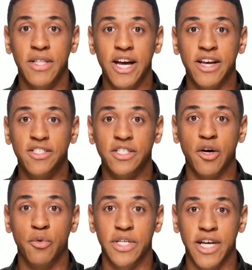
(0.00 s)
It is an
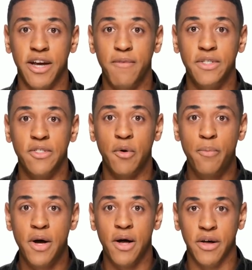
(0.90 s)
OEM,
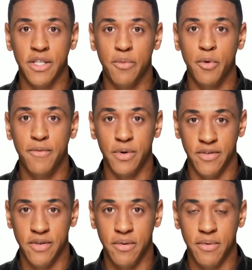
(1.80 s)
original
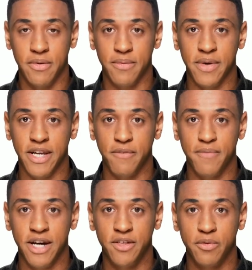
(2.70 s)
equipment,
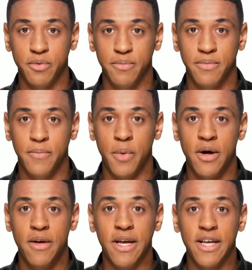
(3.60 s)
manufacturer,
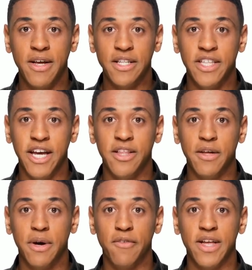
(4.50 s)
part that is designed
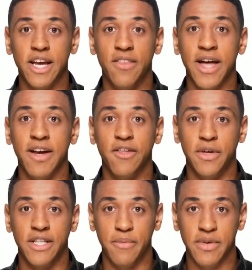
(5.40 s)
to meet the exact
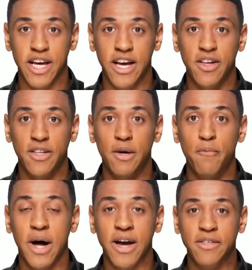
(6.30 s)
specifications of
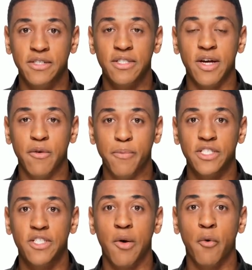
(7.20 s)
the
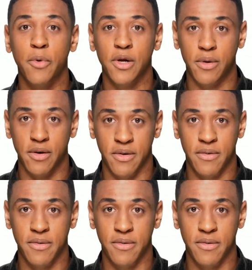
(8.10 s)
original part.